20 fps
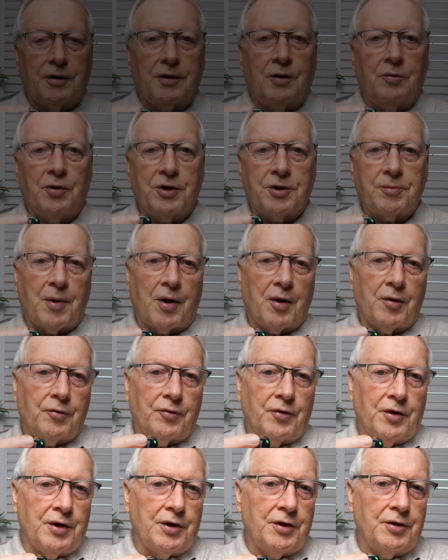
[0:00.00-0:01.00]
What about
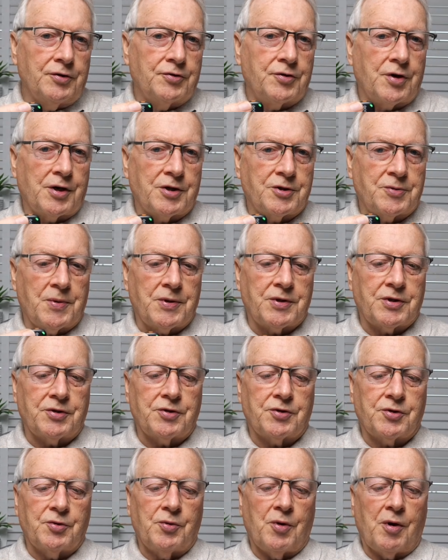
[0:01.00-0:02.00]
the
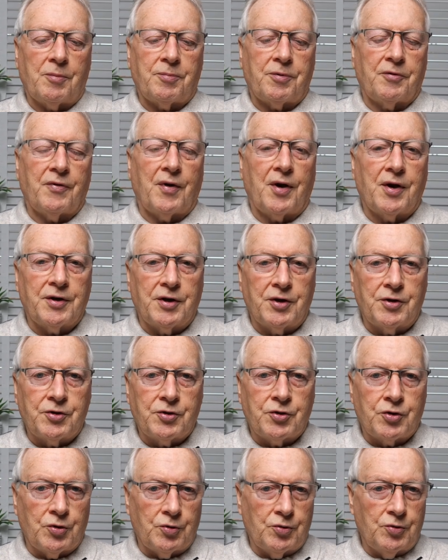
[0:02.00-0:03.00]
transmitters? You are provided
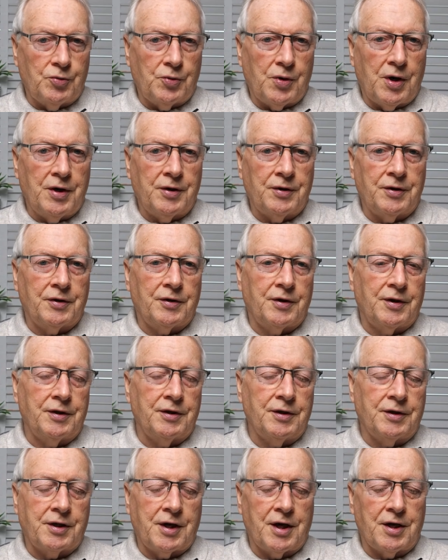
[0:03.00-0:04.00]
2 in
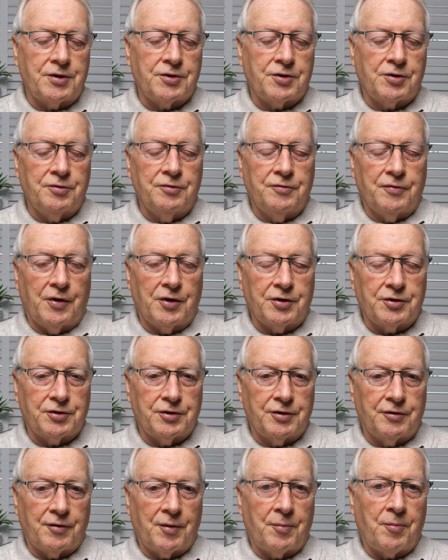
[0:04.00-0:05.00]
the Kit 2 version
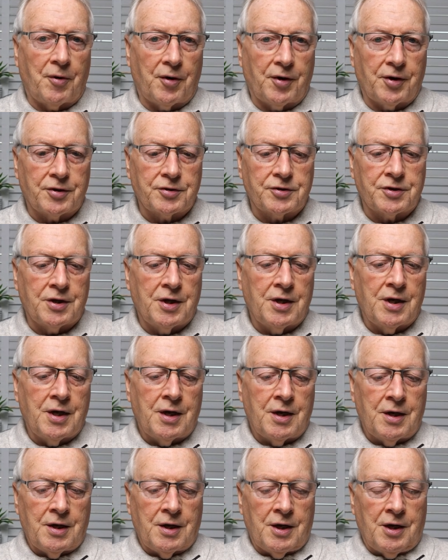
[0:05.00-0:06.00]
of the product.
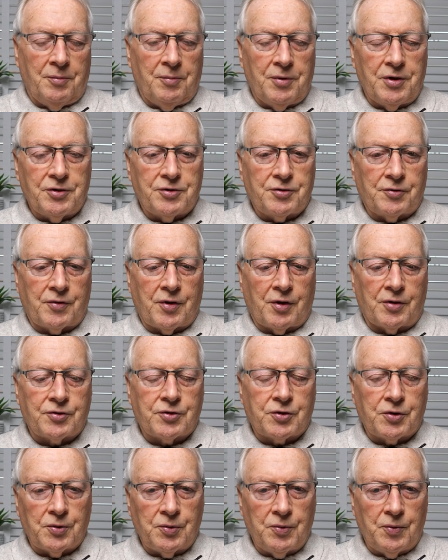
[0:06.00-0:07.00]
It means you've got
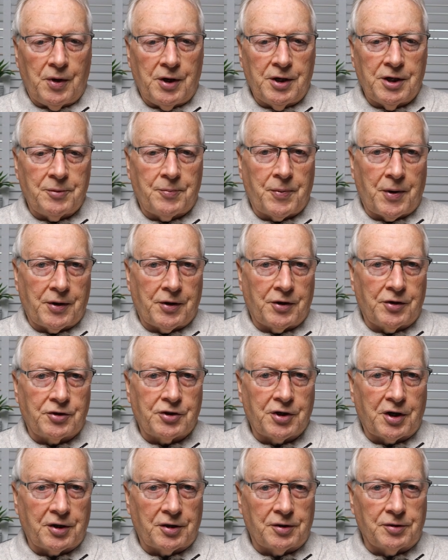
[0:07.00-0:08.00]
2 independent
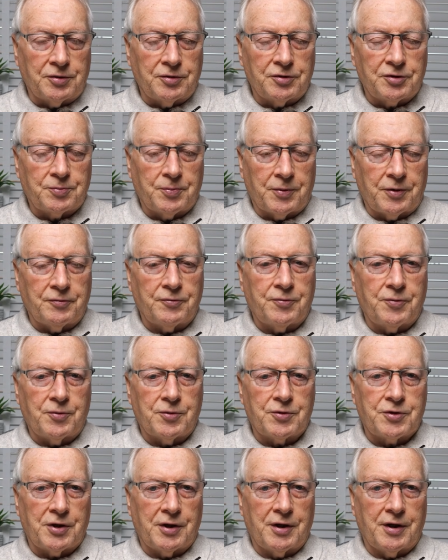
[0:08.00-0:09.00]
channels, but
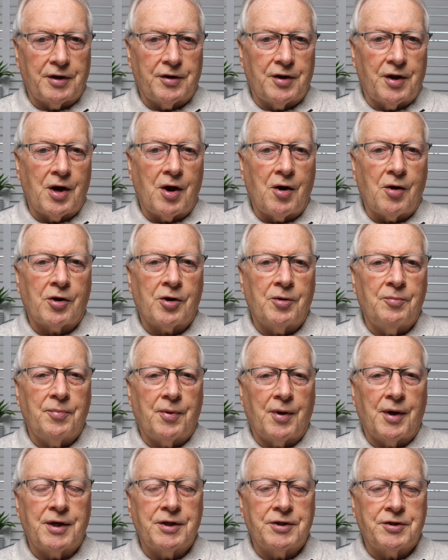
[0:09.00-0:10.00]
unfortunately they are
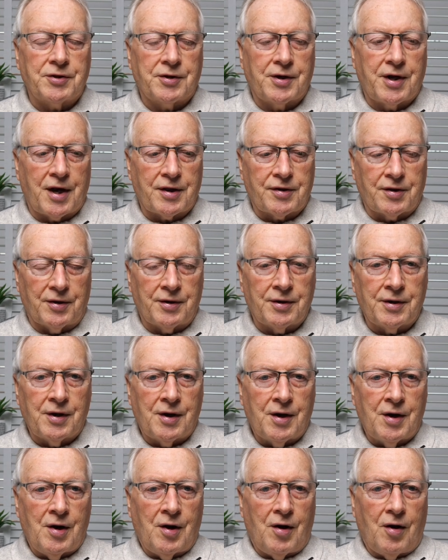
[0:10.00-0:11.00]
combined together
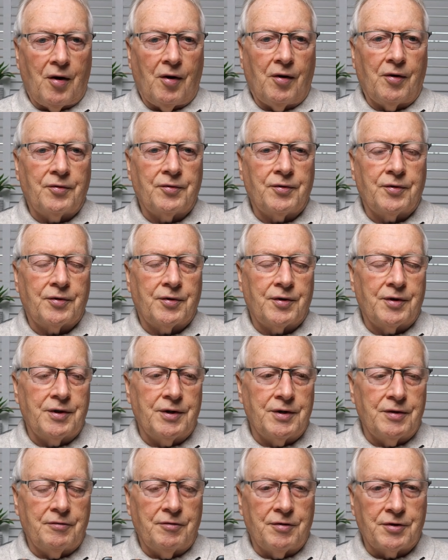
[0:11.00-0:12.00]
on
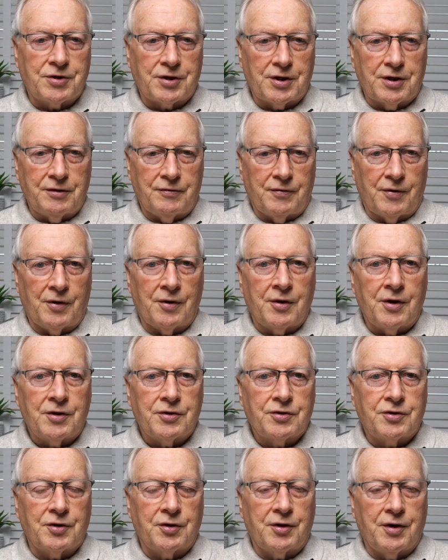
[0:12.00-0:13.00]
the receiver
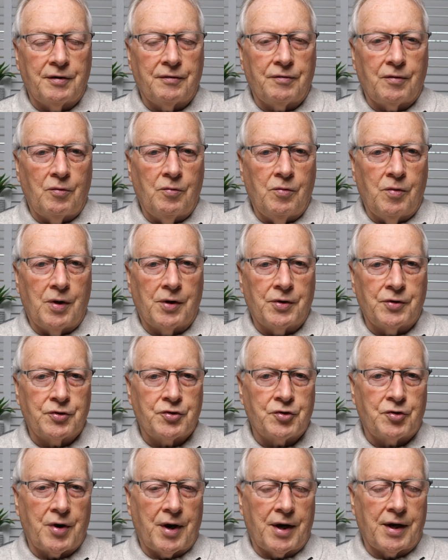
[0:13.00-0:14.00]
to give 1
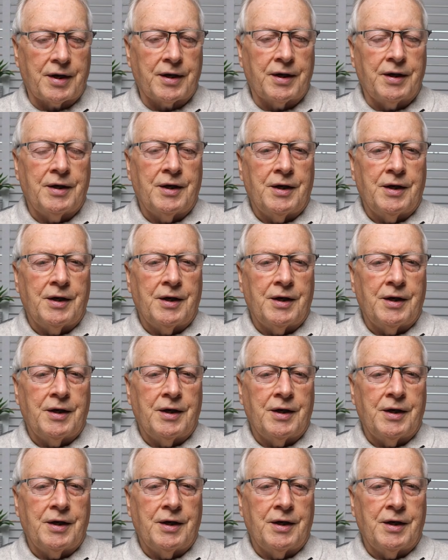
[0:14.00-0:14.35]
track.